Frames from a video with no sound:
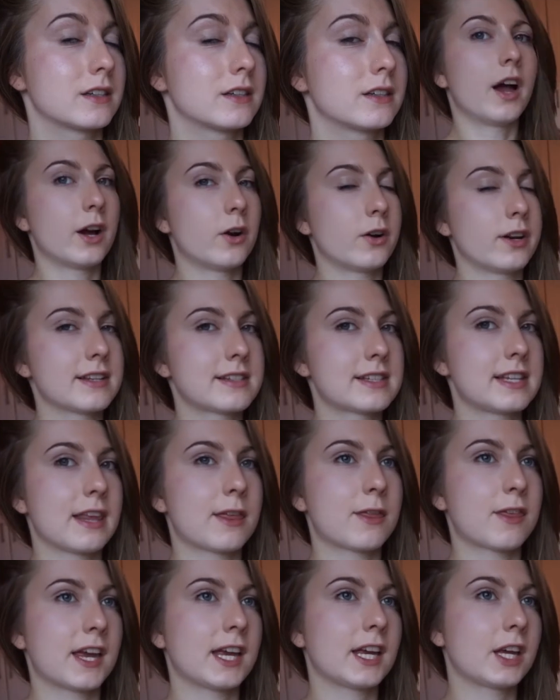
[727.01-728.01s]
I honestly
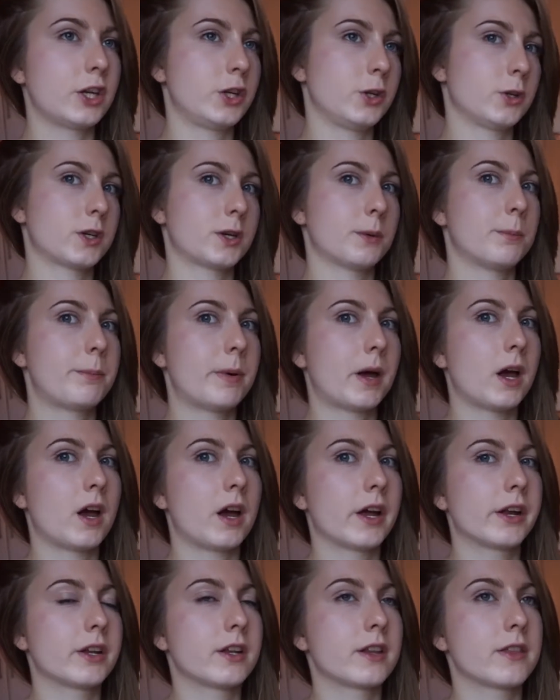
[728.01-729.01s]
think you can
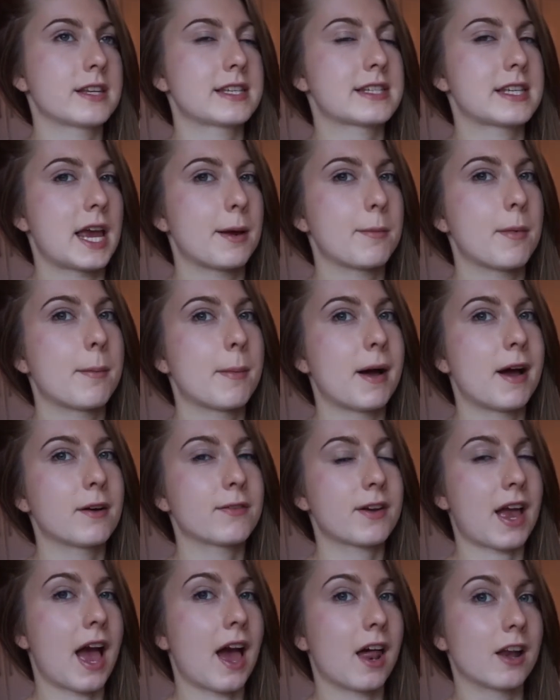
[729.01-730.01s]
burn the same amount
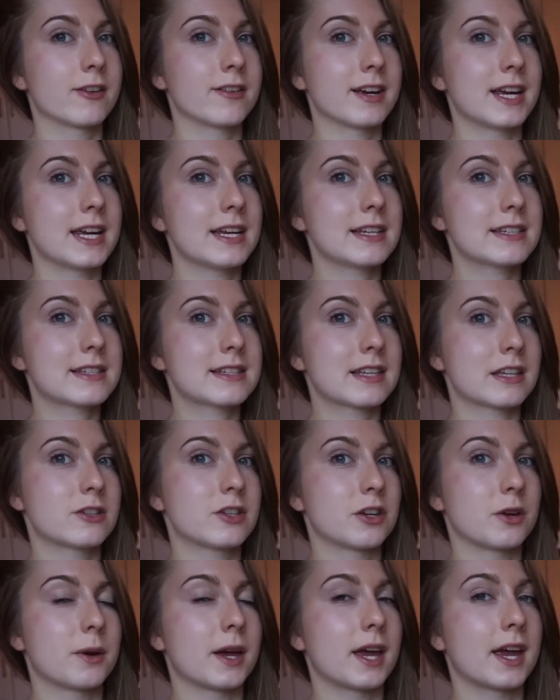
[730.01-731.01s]
of calories
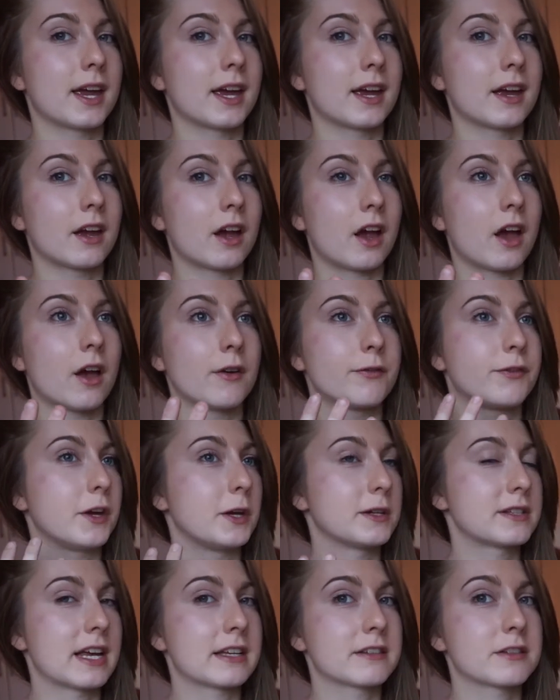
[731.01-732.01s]
doing a
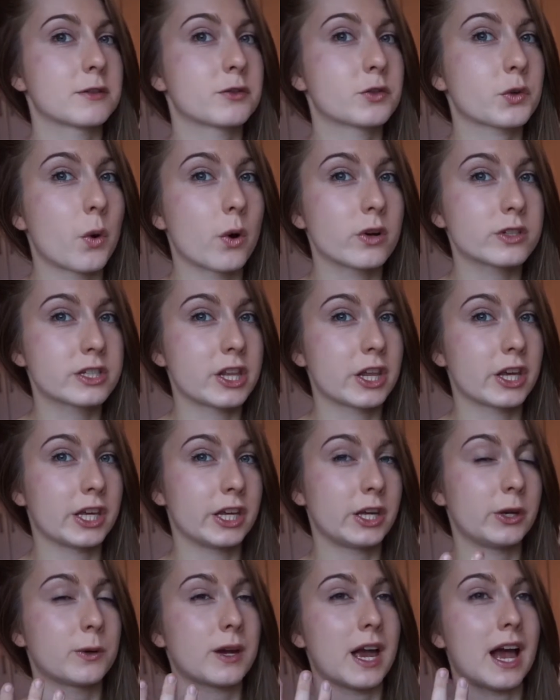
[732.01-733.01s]
few sets of squats
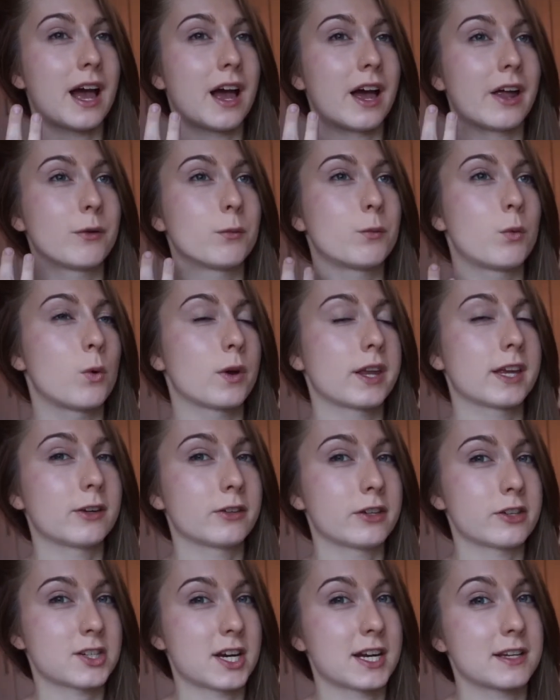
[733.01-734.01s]
than you can walking
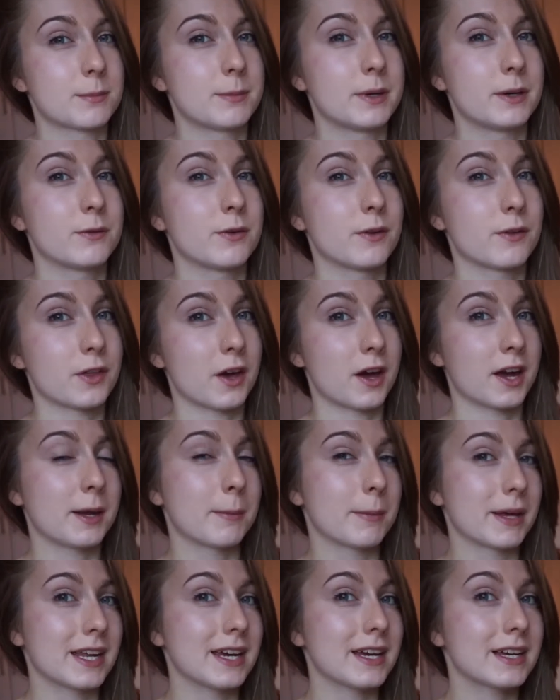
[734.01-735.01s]
on a treadmill for 30
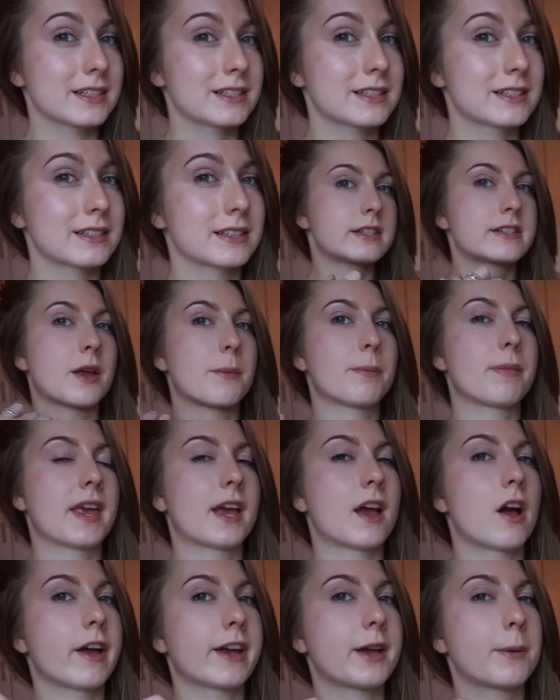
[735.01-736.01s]
minutes.
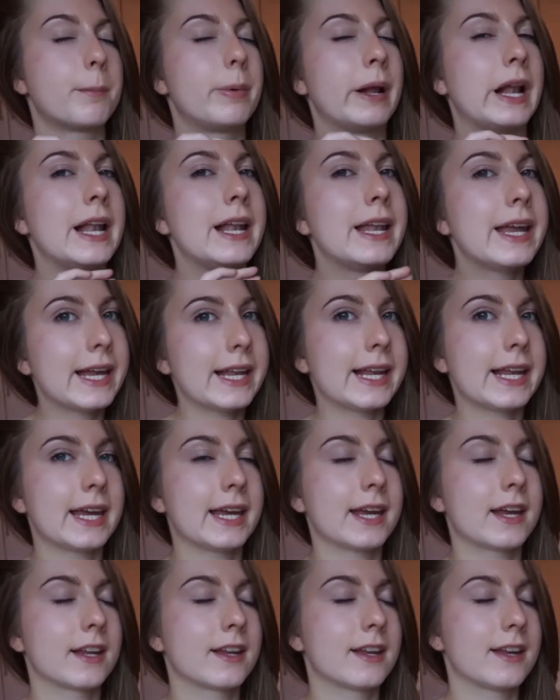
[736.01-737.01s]
Something I
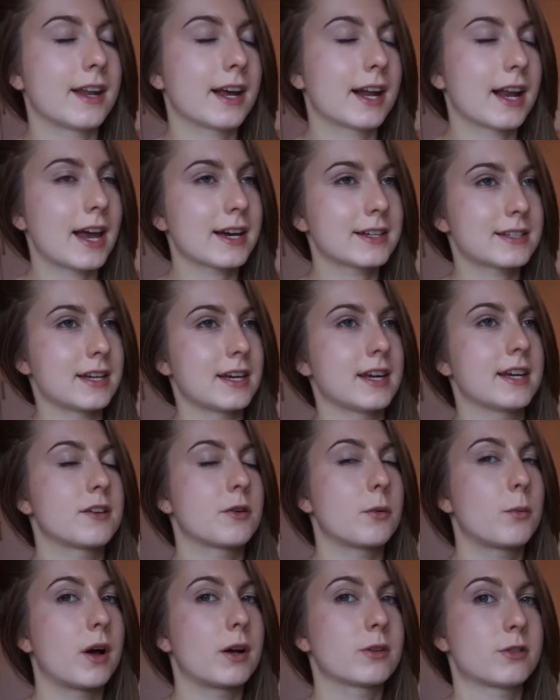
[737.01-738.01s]
completely neglected
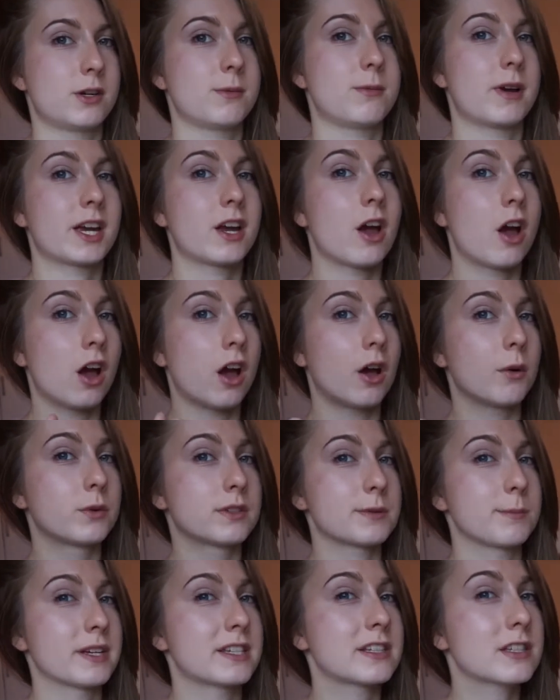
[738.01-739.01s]
while doing my cut
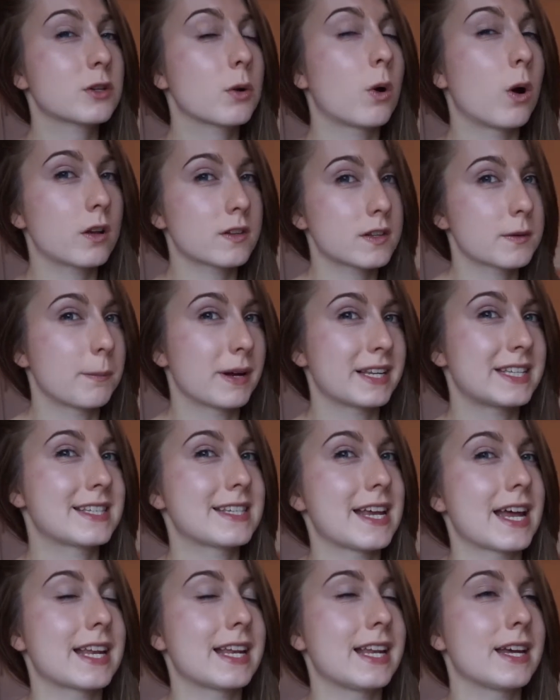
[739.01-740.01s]
was my squats, my
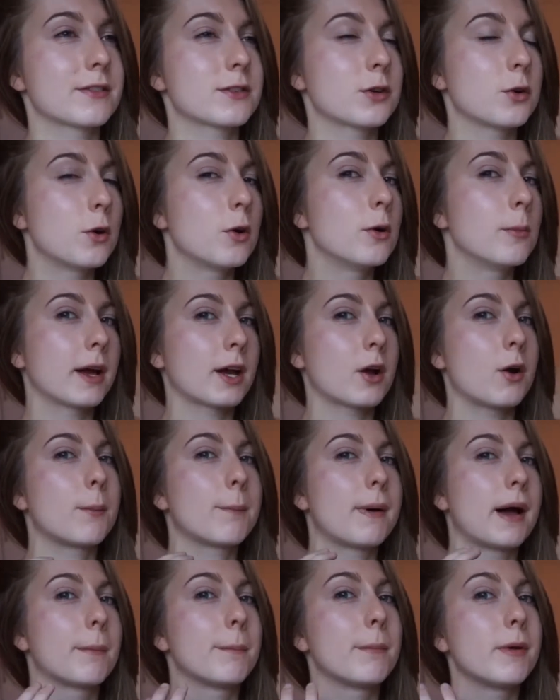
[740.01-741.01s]
deadlifts, all my
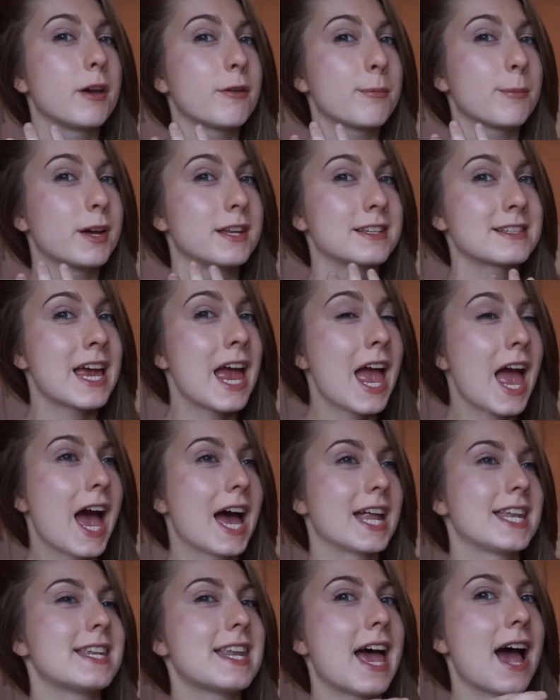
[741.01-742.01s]
compound movements,
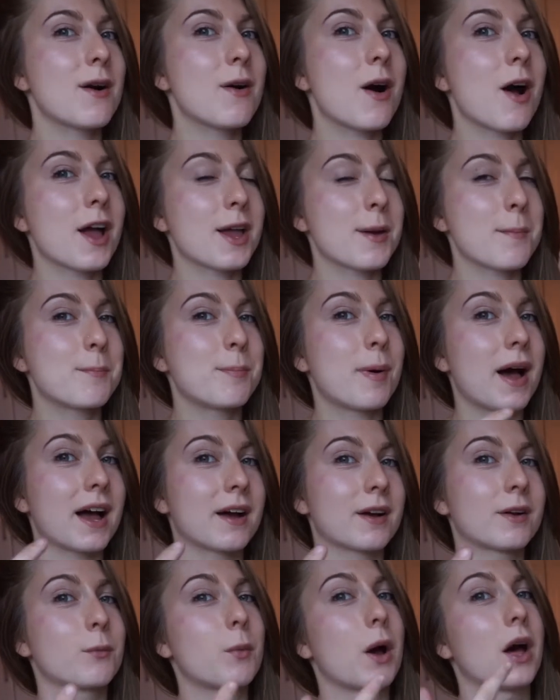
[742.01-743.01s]
and now I am
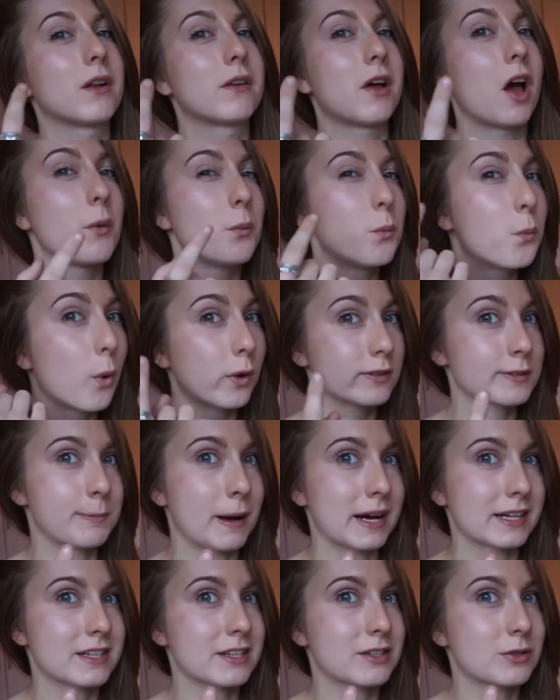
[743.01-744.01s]
back, well, I was
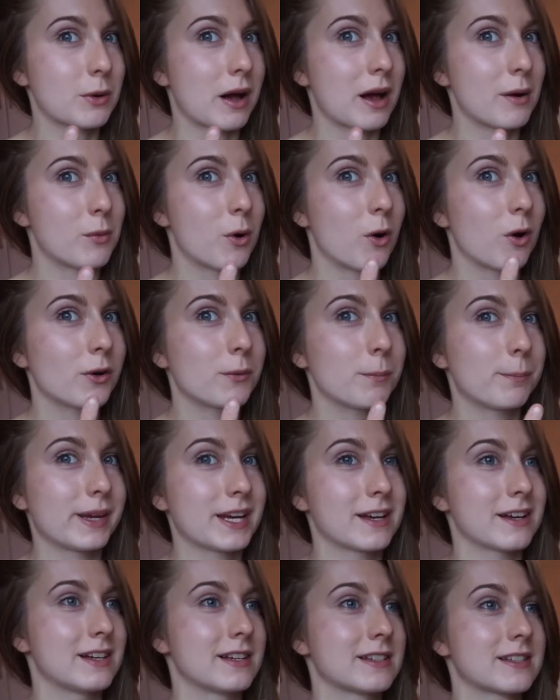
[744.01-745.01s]
back to square one
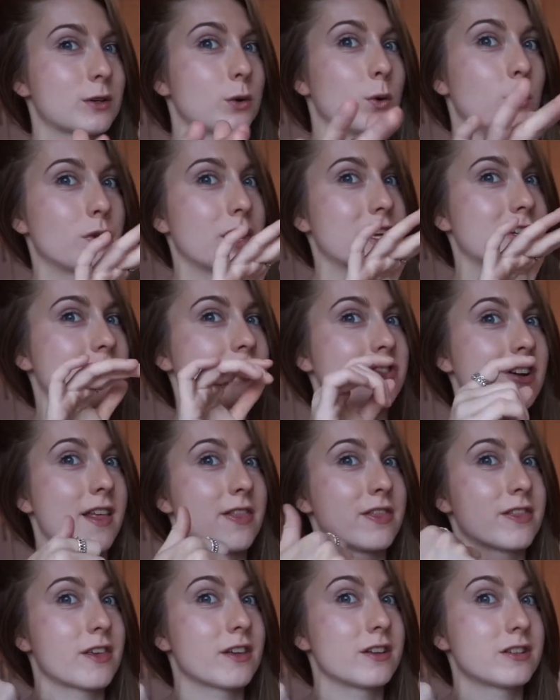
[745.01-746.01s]
because all that
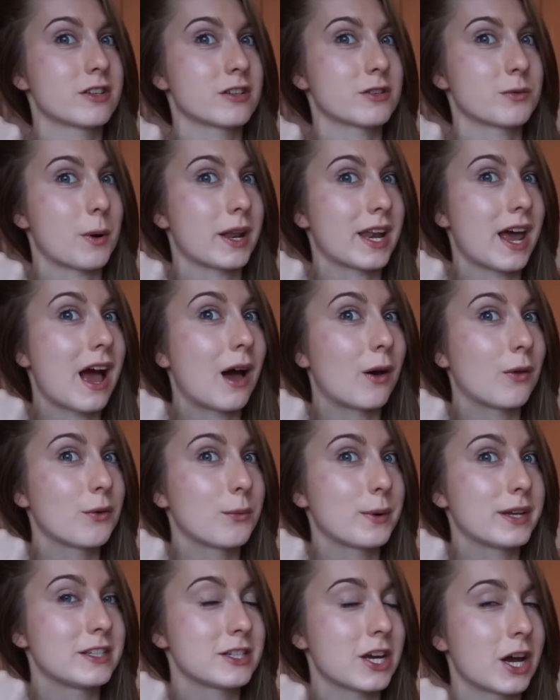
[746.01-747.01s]
strength just went out the
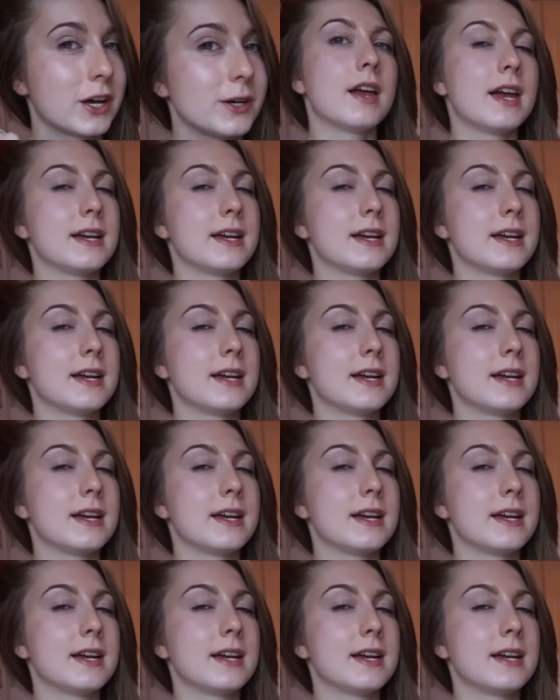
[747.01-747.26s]
window.